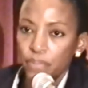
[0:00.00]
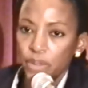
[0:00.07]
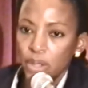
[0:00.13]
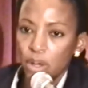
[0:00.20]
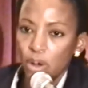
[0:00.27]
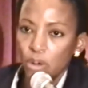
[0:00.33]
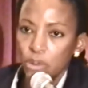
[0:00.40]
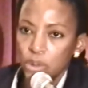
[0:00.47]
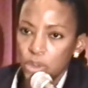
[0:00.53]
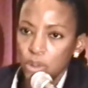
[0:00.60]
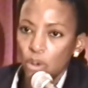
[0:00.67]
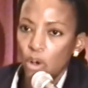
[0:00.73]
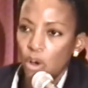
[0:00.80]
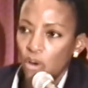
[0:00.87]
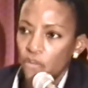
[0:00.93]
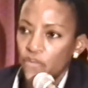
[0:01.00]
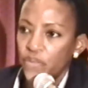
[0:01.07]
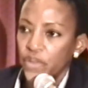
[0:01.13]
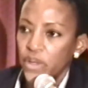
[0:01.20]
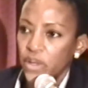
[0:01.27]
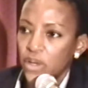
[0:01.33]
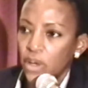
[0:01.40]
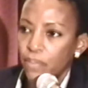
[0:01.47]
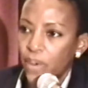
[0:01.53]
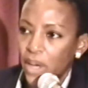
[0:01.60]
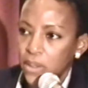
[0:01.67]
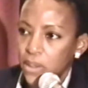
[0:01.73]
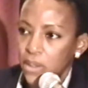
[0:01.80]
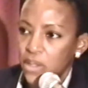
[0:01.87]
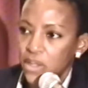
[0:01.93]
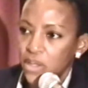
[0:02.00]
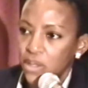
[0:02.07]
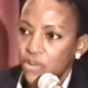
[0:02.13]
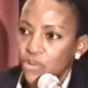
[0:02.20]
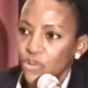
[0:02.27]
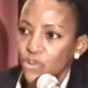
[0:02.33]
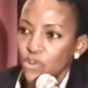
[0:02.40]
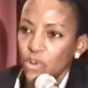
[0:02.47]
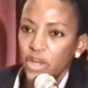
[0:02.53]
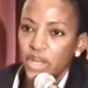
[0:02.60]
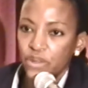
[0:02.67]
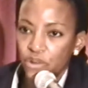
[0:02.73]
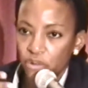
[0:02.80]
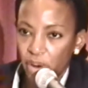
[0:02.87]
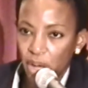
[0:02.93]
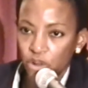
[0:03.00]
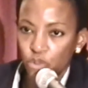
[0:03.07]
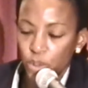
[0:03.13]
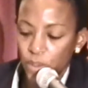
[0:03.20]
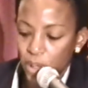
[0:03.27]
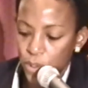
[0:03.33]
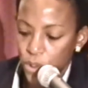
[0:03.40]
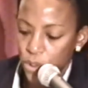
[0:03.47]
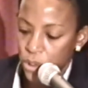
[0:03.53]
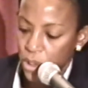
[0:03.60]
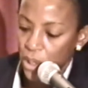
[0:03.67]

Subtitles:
because of the capacity to interact with others.